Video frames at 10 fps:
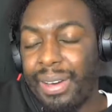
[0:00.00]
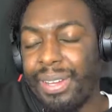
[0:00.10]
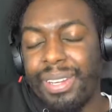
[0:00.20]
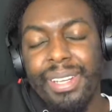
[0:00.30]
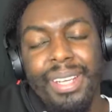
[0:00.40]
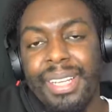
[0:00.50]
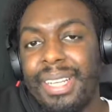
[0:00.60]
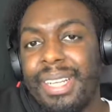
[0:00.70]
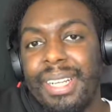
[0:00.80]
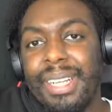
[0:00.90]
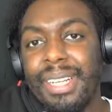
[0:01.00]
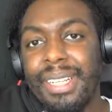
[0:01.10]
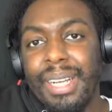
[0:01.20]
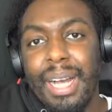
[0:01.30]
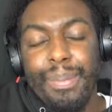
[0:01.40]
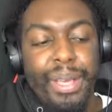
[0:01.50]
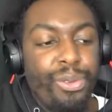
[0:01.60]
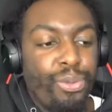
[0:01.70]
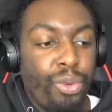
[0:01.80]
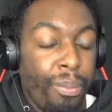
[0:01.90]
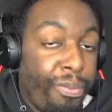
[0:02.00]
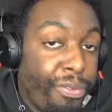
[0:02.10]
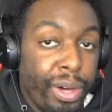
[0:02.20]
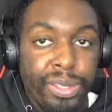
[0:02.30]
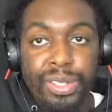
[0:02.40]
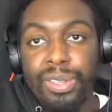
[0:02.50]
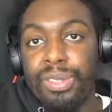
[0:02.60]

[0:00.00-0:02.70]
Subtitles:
And I mean, Rob Font